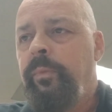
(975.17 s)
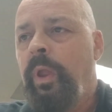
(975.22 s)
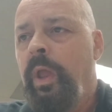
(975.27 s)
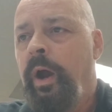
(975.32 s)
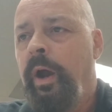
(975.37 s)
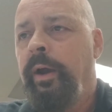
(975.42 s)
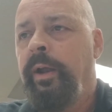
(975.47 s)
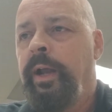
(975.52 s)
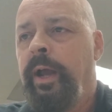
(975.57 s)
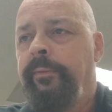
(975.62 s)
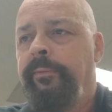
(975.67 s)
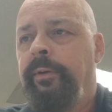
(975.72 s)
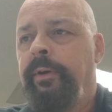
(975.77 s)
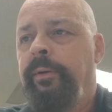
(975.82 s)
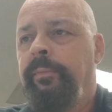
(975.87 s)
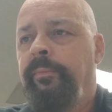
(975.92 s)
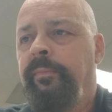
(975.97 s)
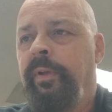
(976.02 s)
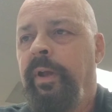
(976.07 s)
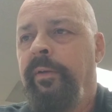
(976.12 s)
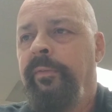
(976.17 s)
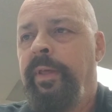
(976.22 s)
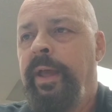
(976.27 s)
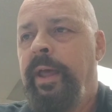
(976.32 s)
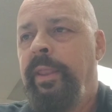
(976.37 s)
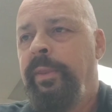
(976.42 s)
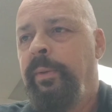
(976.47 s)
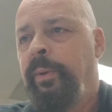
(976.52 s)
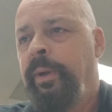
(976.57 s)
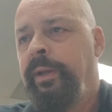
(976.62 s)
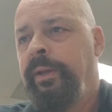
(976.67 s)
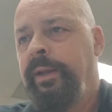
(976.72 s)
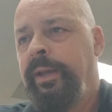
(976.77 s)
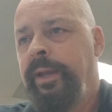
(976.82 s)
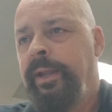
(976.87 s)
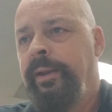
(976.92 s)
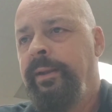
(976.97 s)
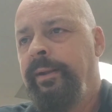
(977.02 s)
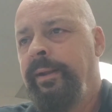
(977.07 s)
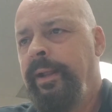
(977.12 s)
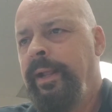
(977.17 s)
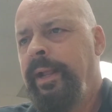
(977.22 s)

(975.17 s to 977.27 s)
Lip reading: our cover of that we did.